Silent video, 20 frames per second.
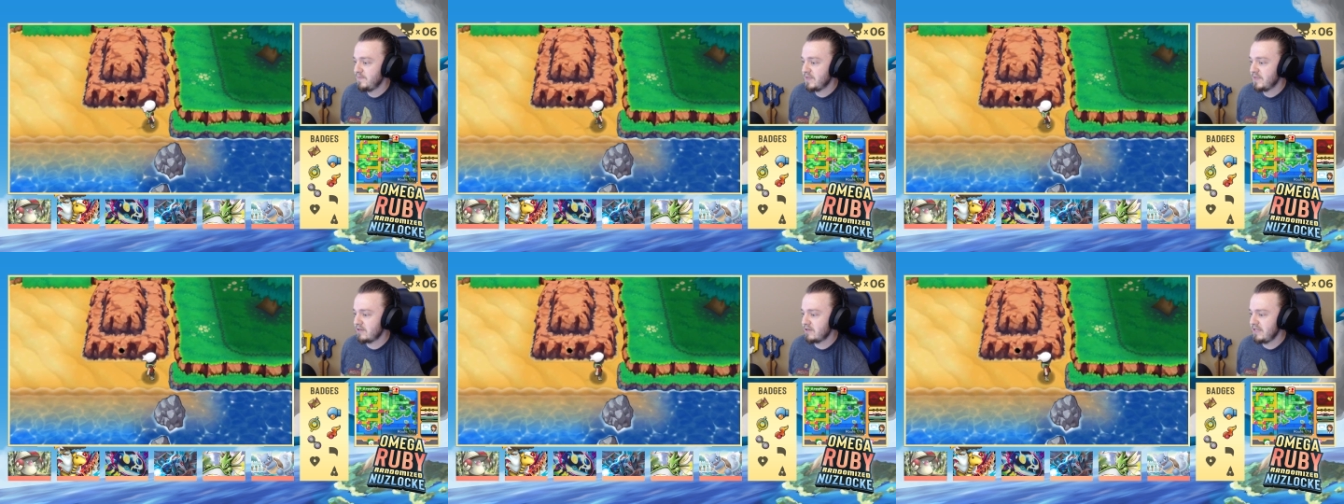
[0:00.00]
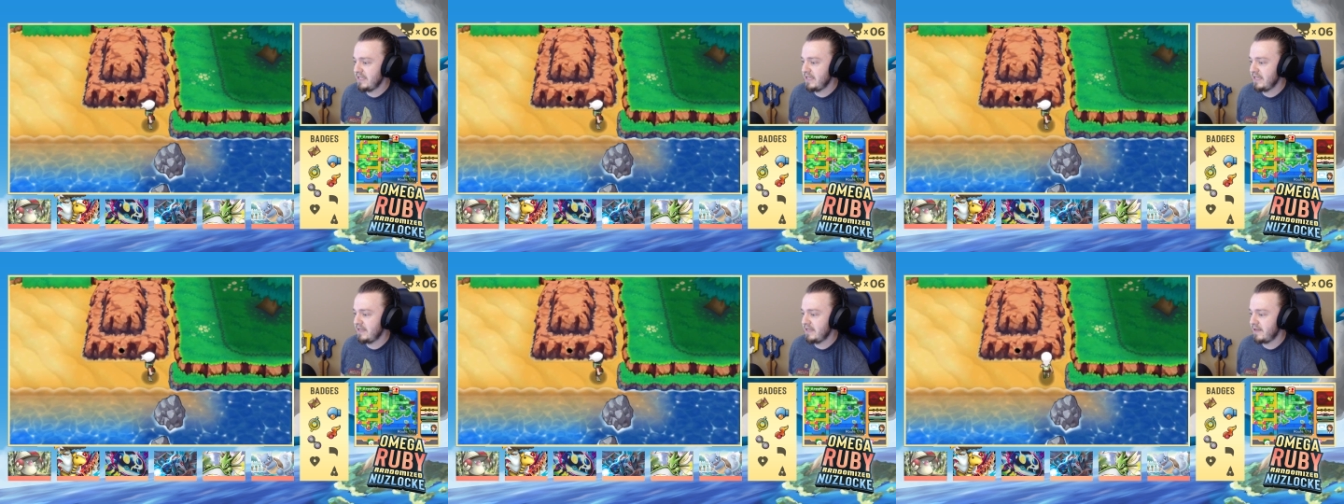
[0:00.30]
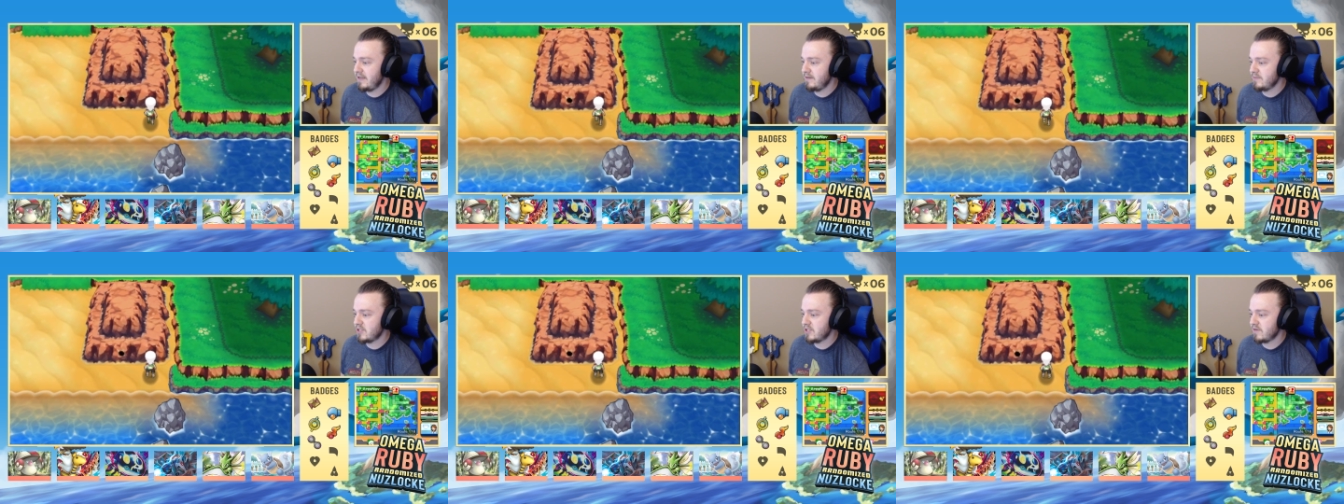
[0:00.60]
Is there any hidden
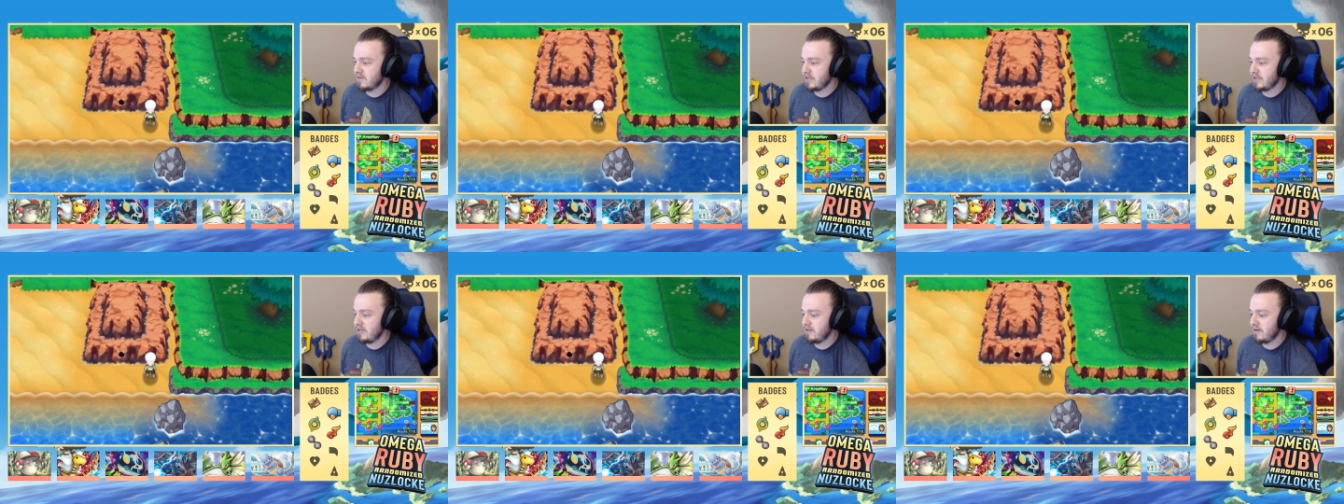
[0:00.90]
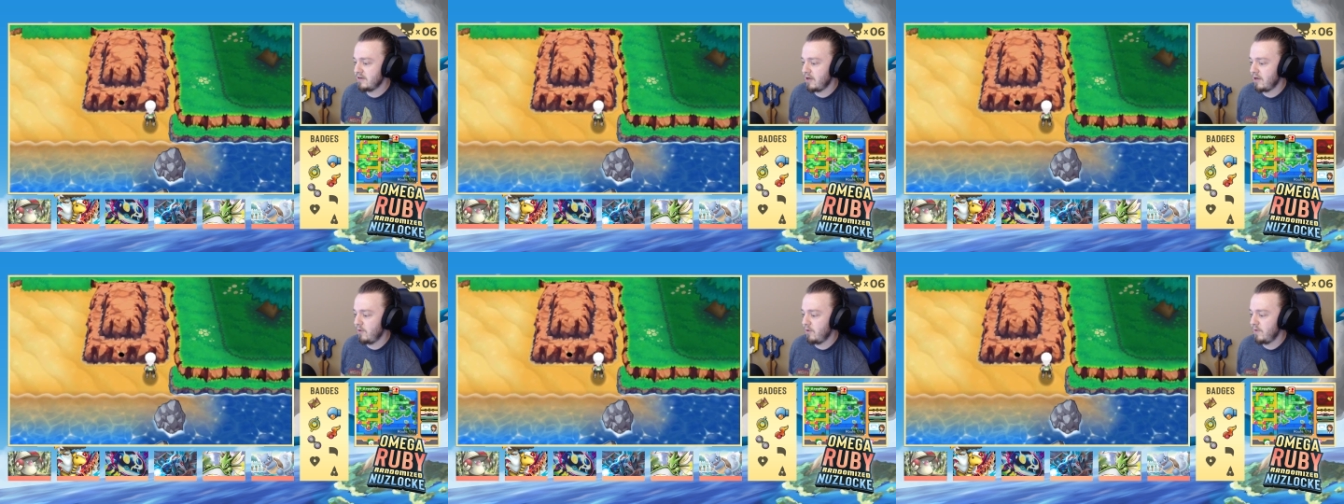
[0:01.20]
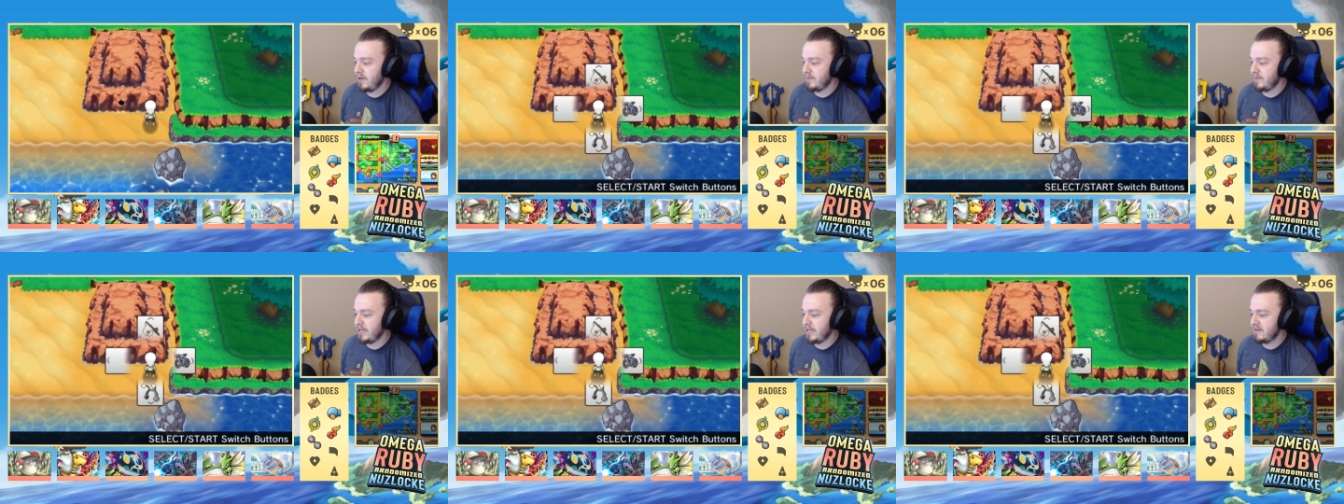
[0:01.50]
items over here? Oh,
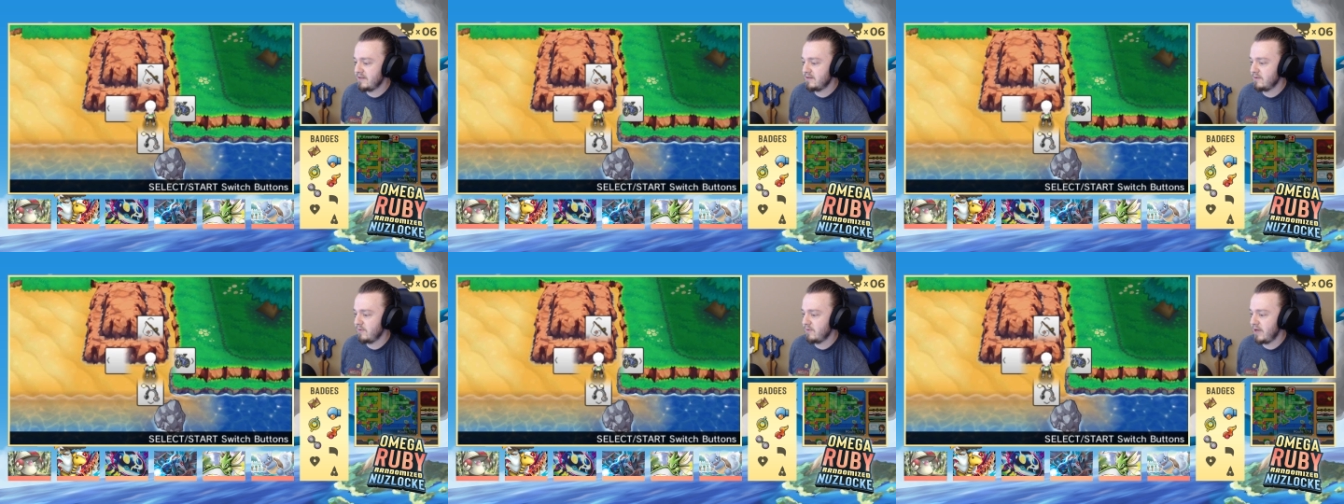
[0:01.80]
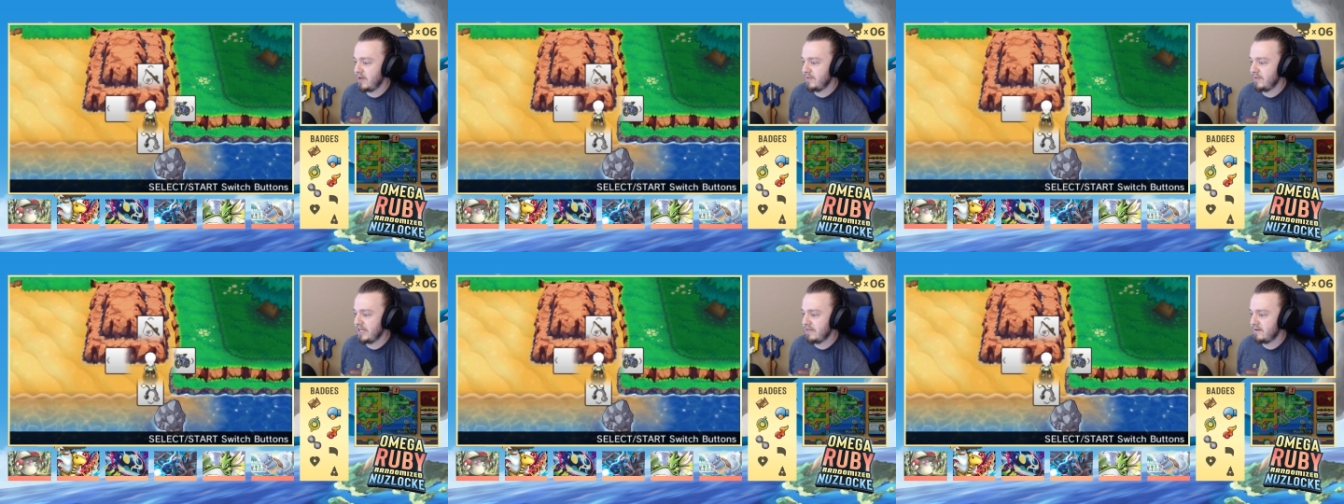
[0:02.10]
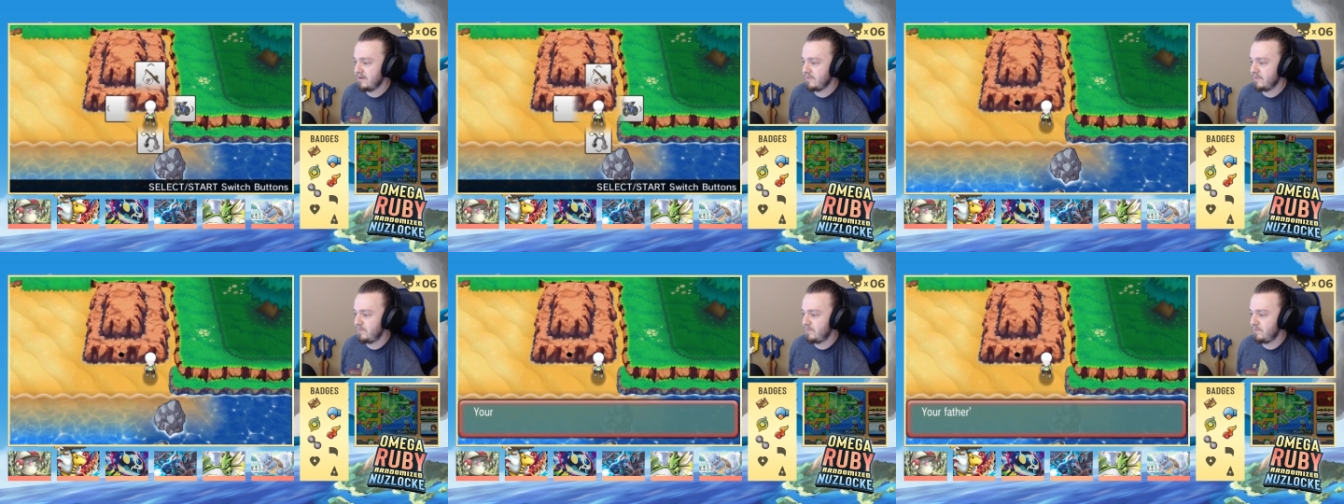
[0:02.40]
wait a minute. Wait a minute.